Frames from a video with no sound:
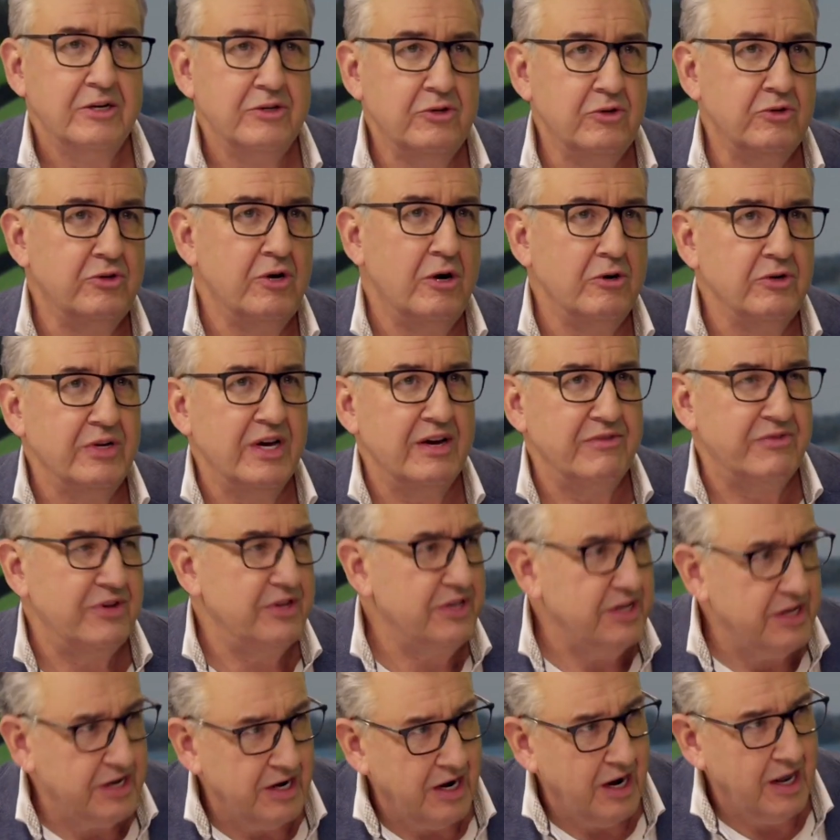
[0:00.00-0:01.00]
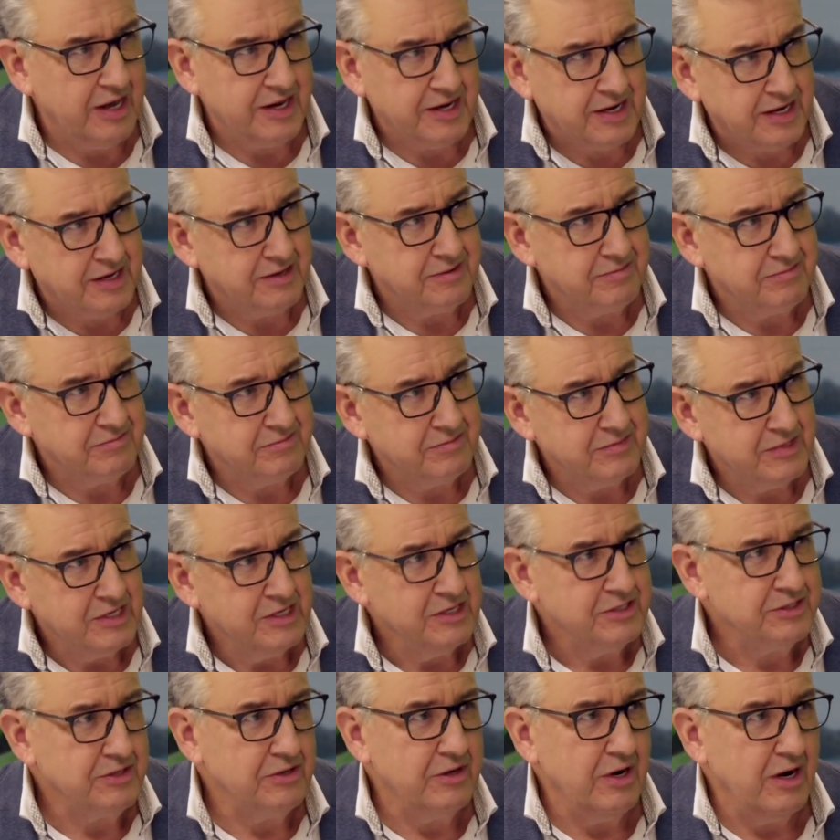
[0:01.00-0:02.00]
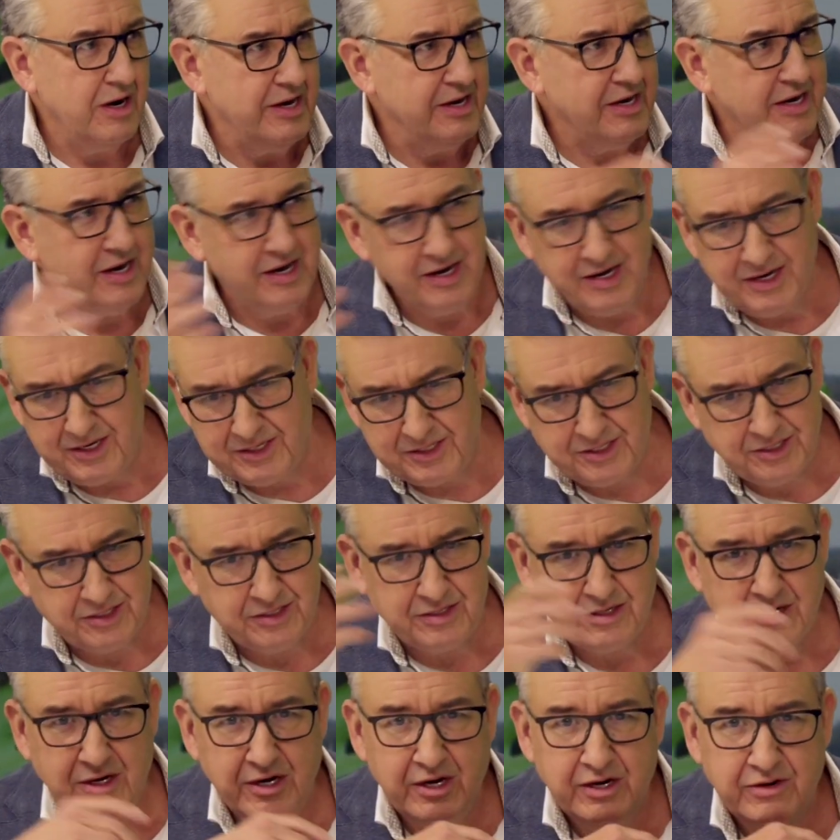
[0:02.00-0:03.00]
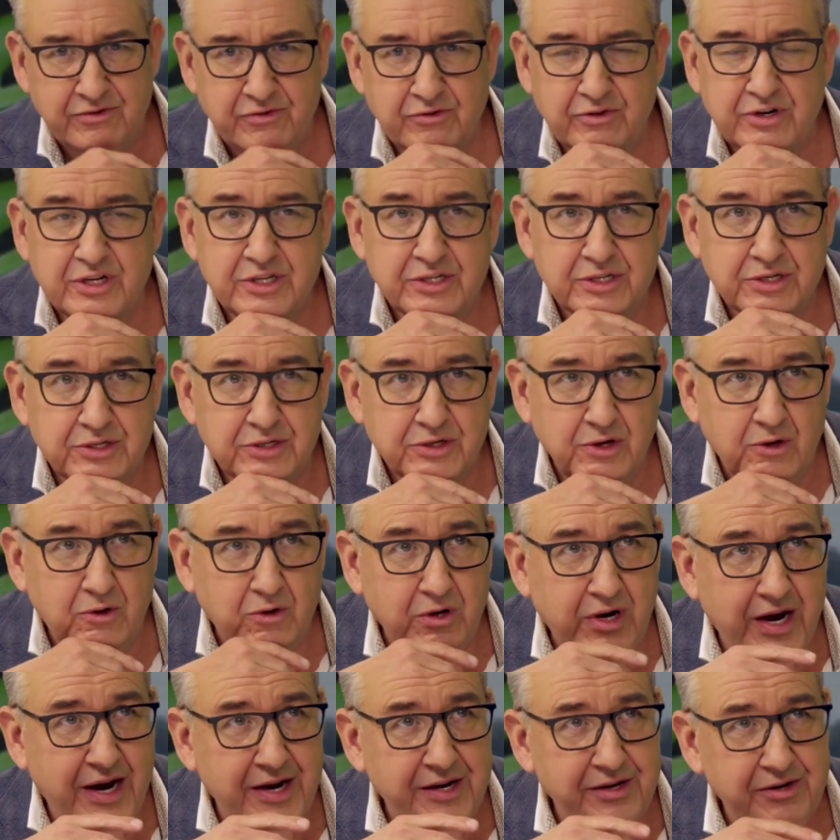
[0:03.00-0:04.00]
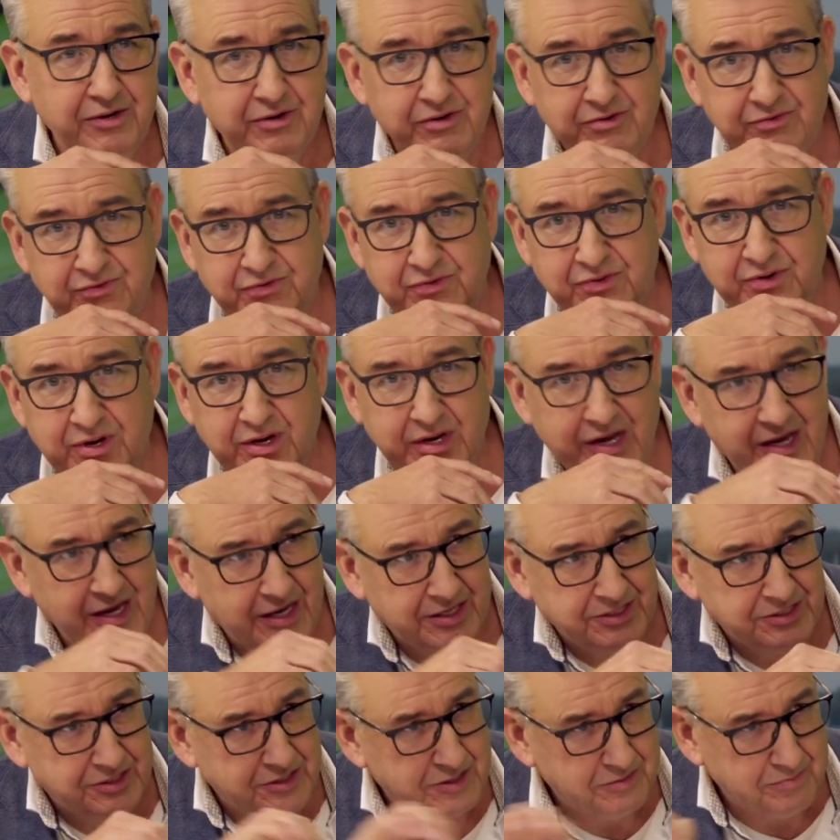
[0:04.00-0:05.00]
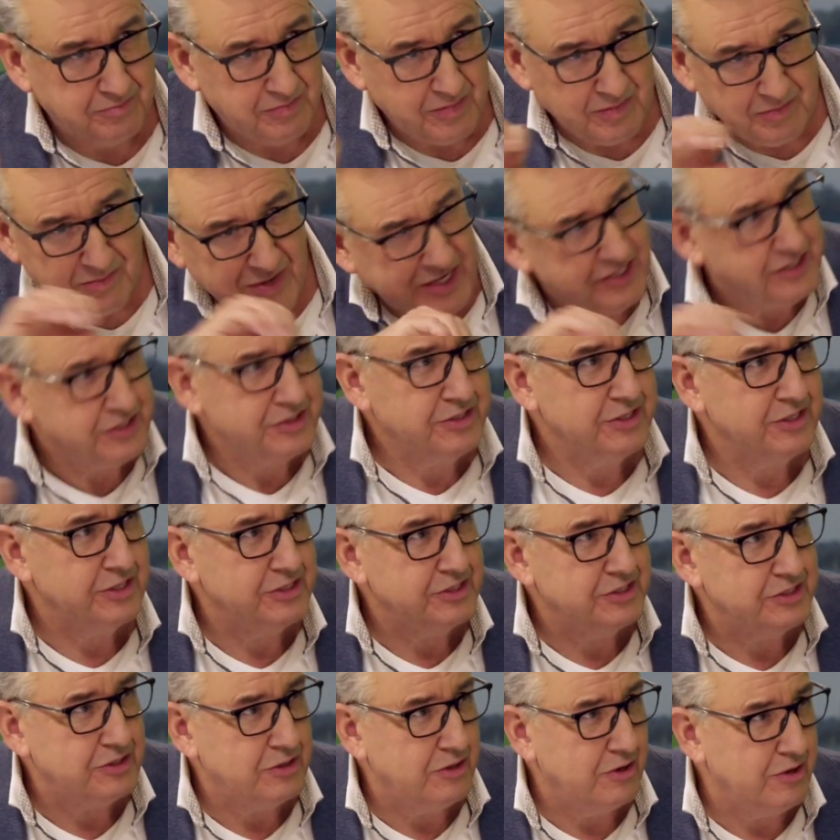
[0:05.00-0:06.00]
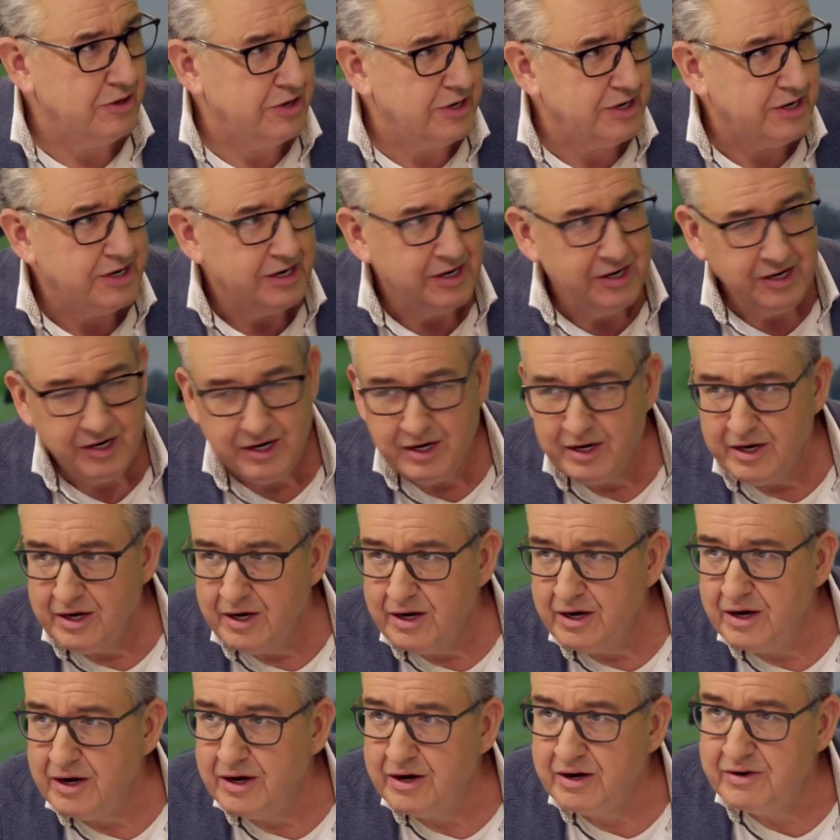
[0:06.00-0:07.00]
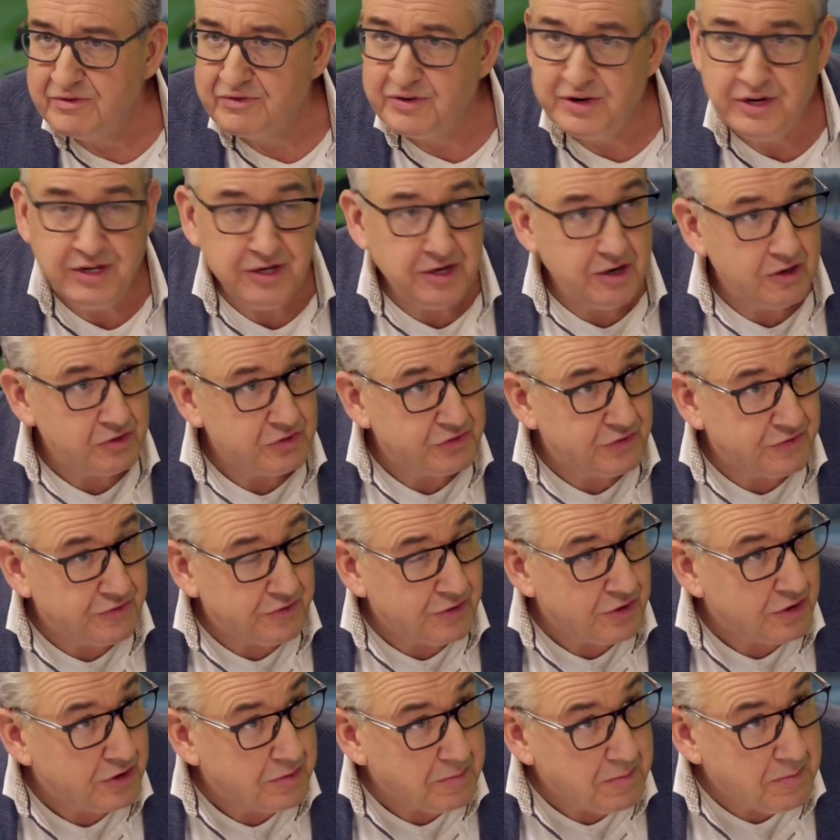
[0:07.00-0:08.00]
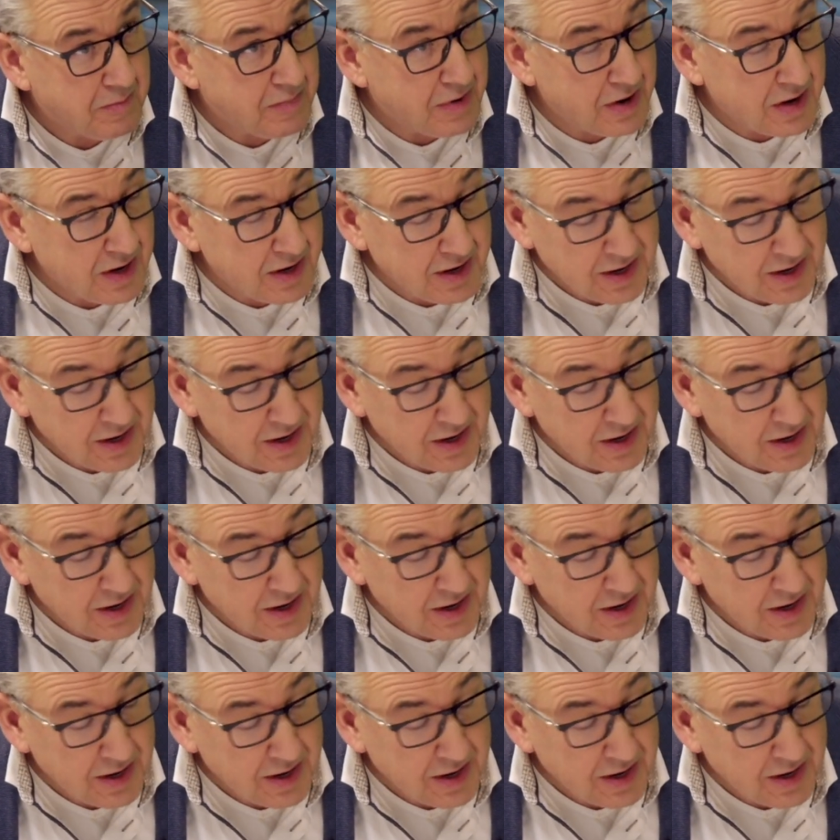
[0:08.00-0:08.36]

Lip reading: You don't have that in a lake. So the lake has, for instance, all kind of X messages or videos from